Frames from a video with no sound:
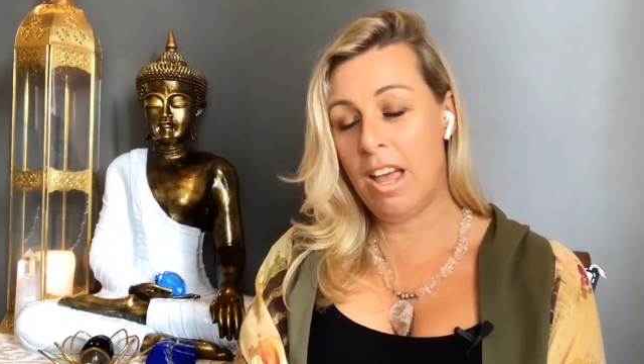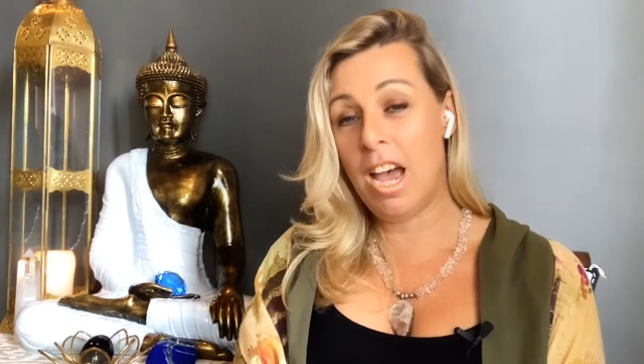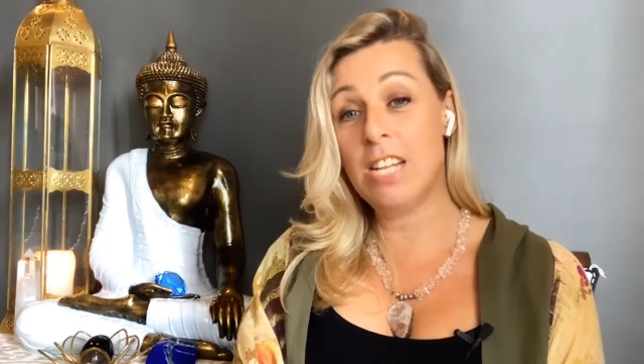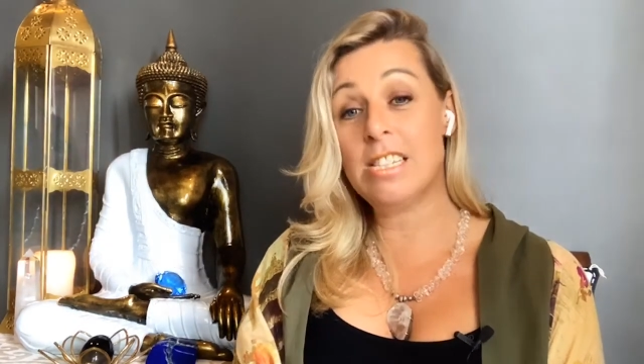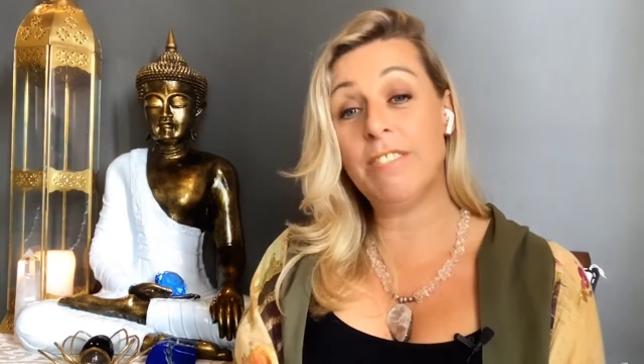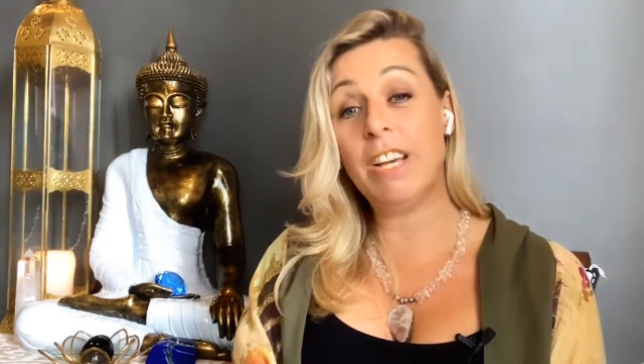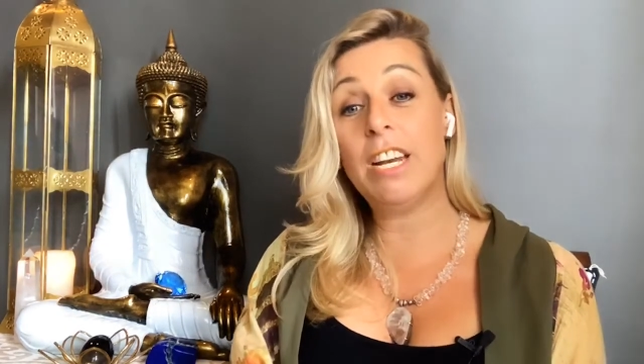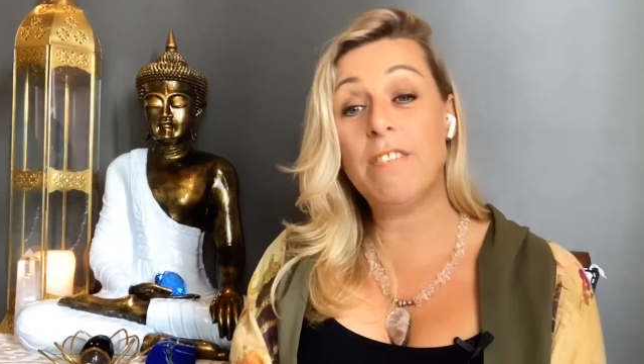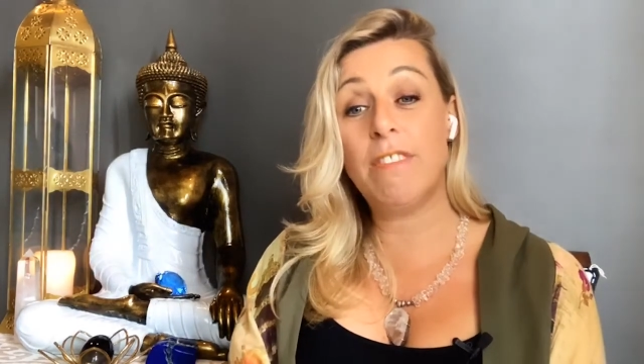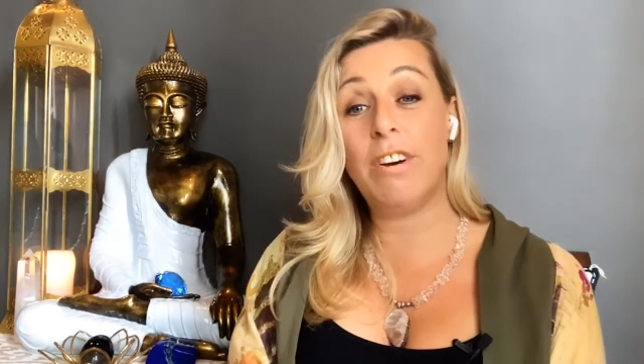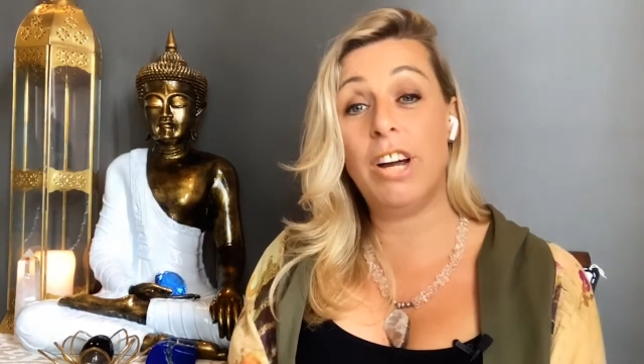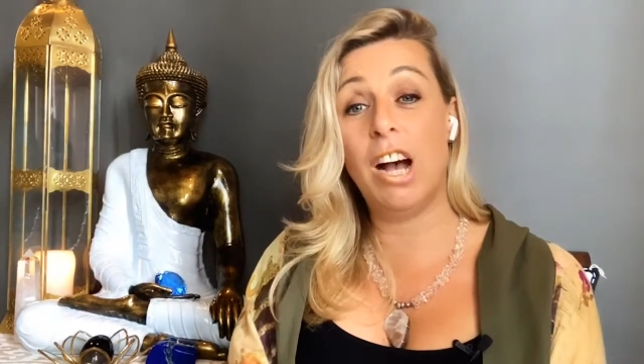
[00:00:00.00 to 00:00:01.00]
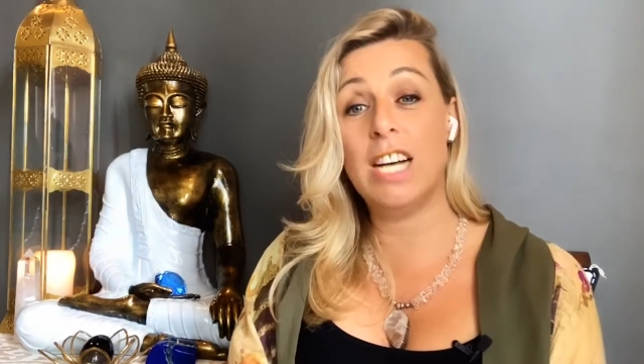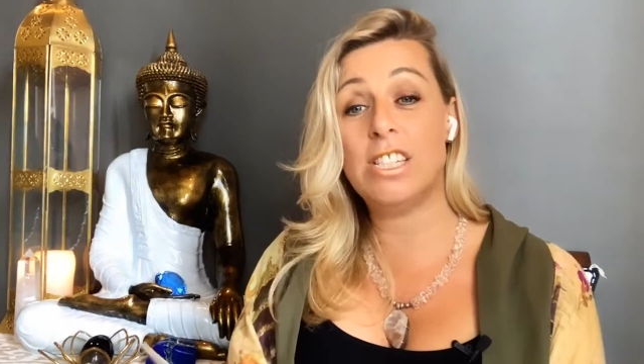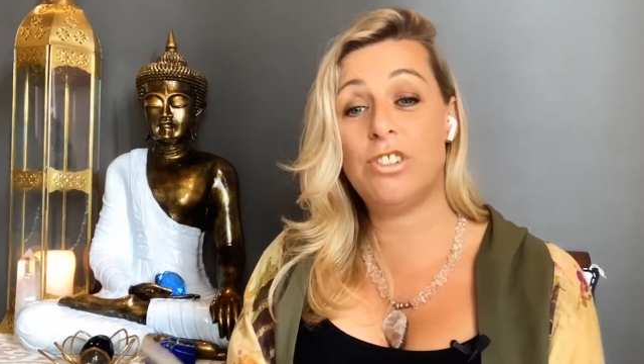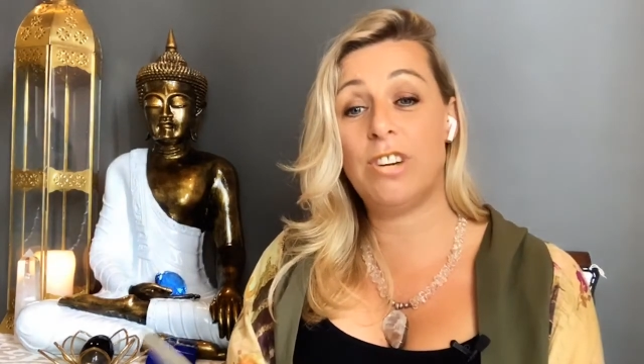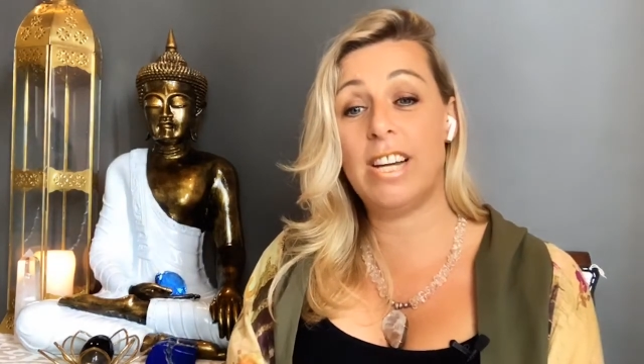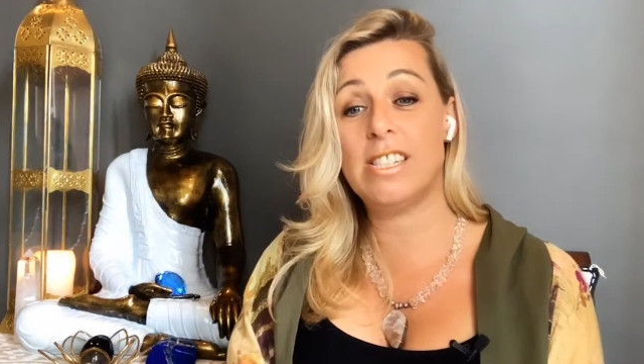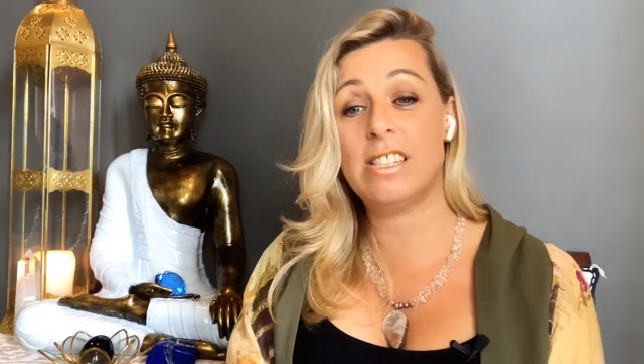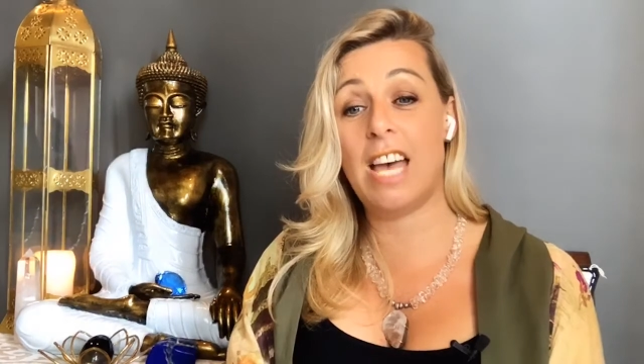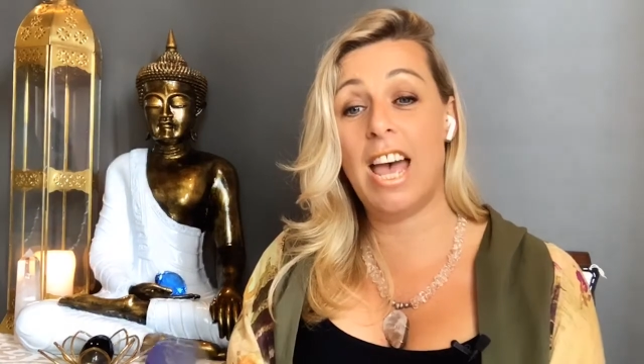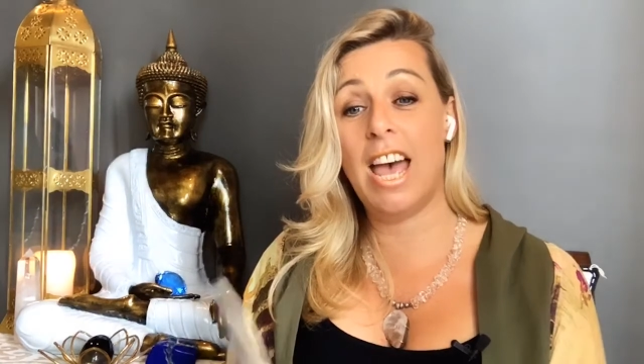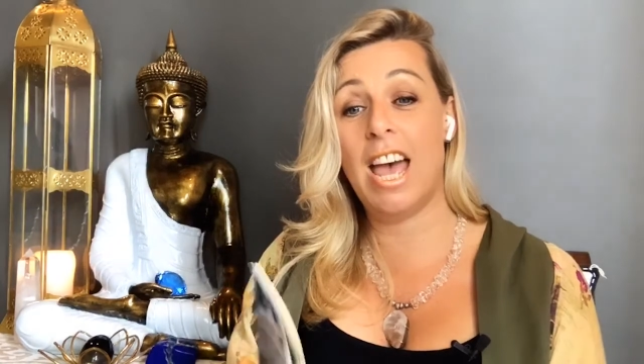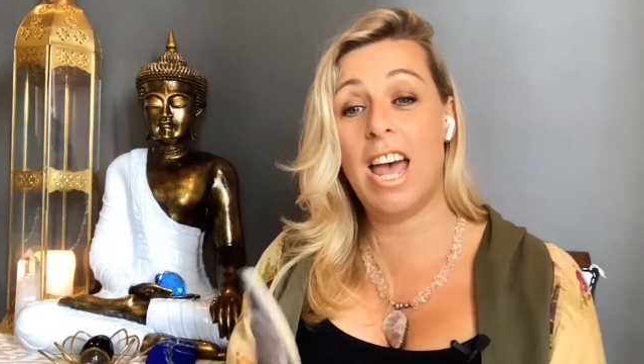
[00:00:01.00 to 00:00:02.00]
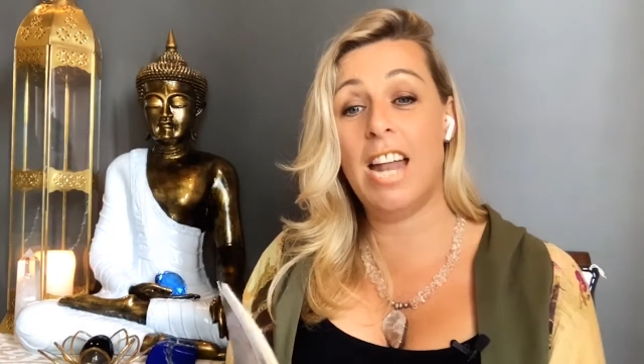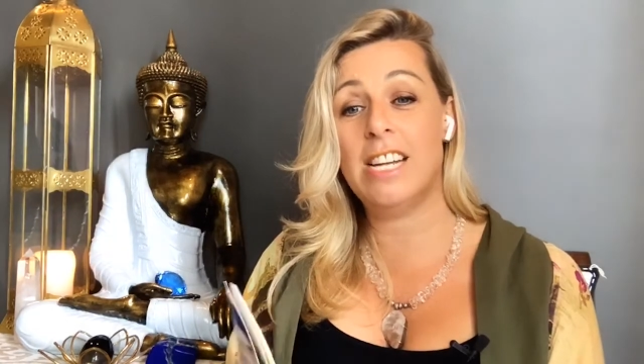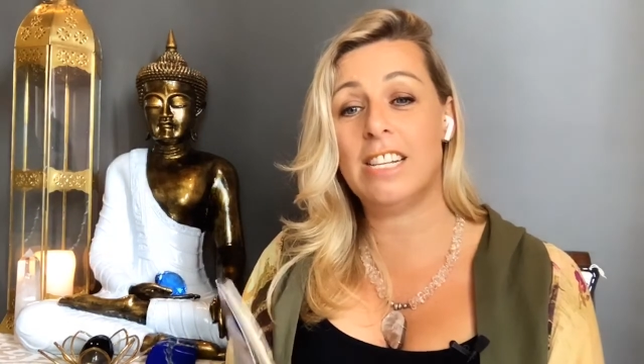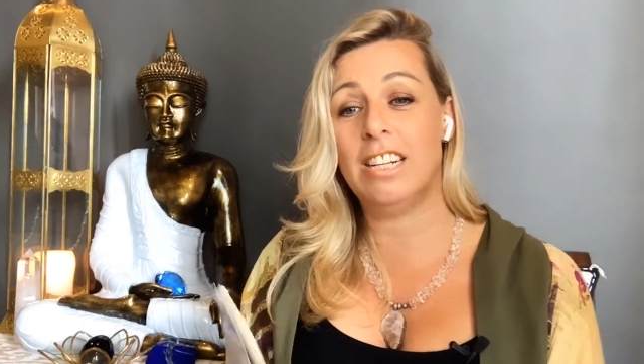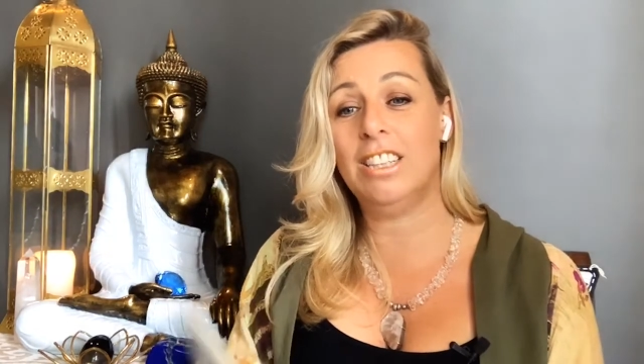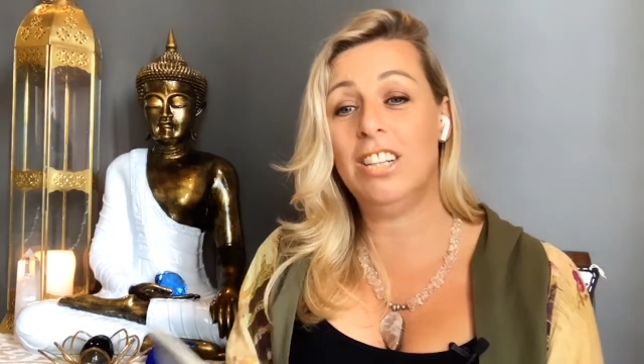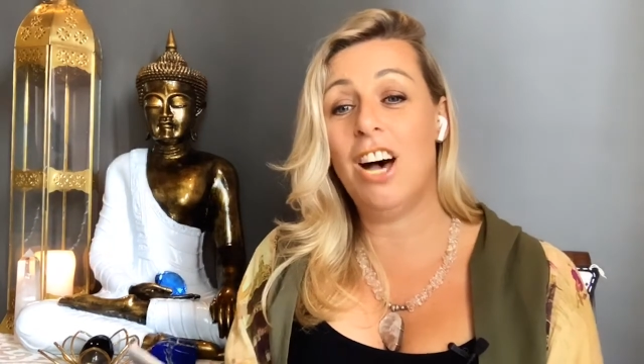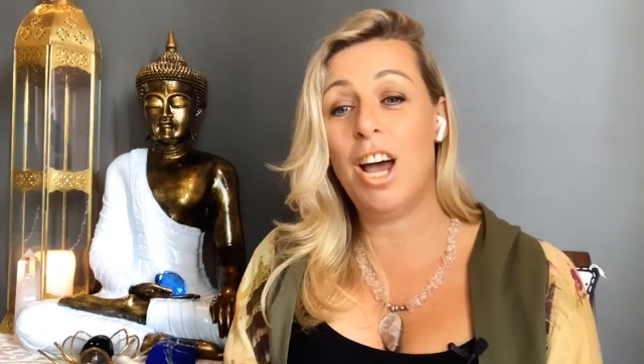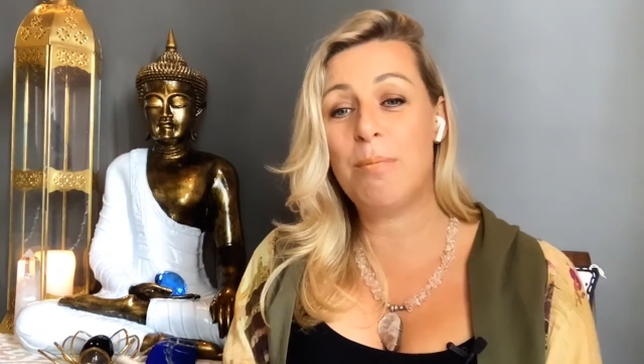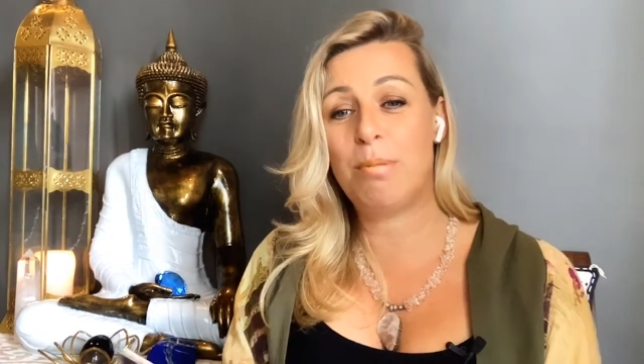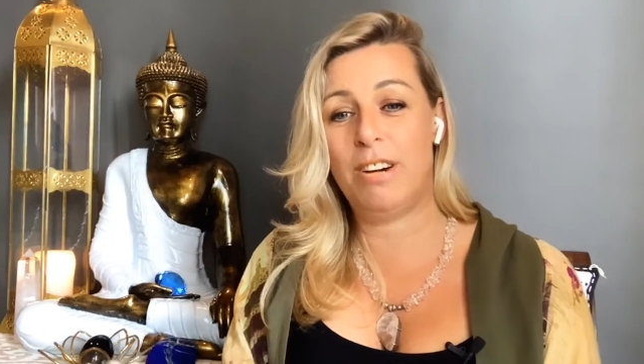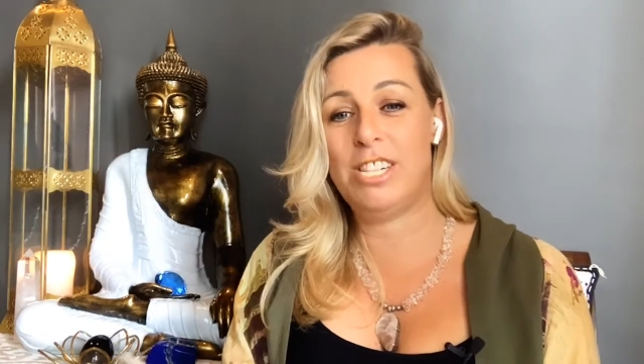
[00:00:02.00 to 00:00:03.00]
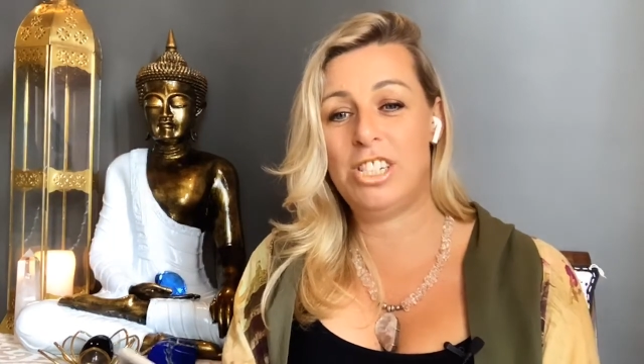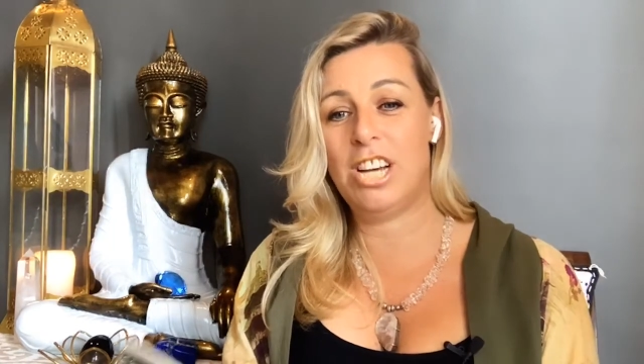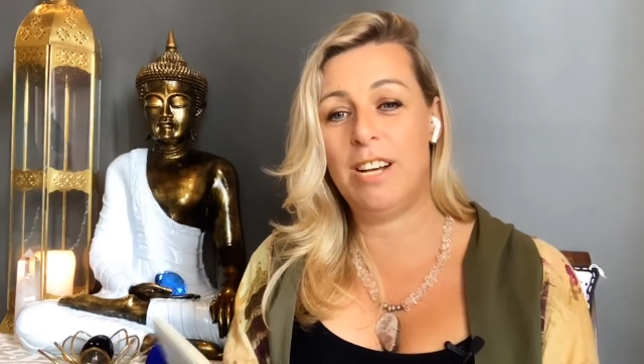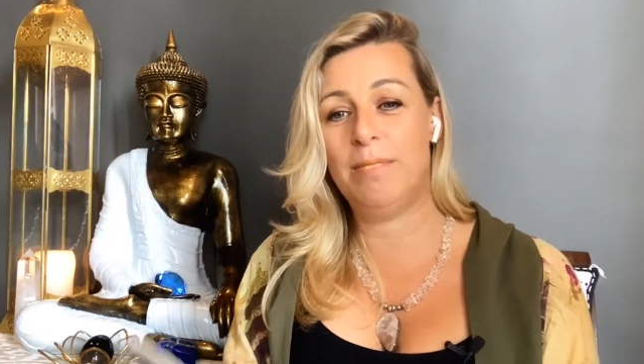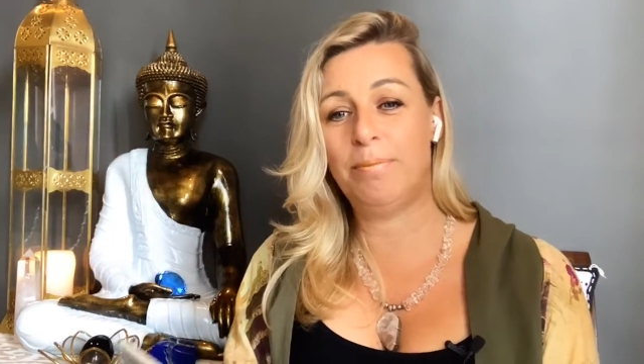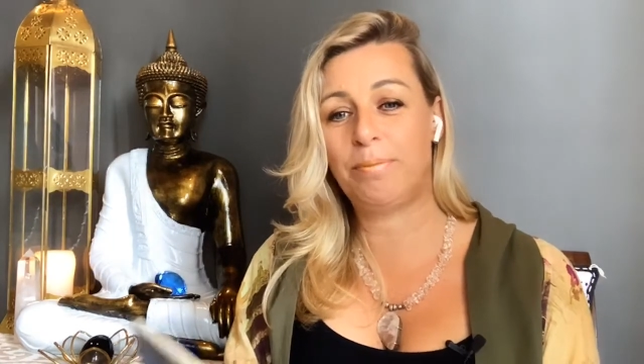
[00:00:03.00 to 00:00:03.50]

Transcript: I was living under very high stress and a lot of pressure.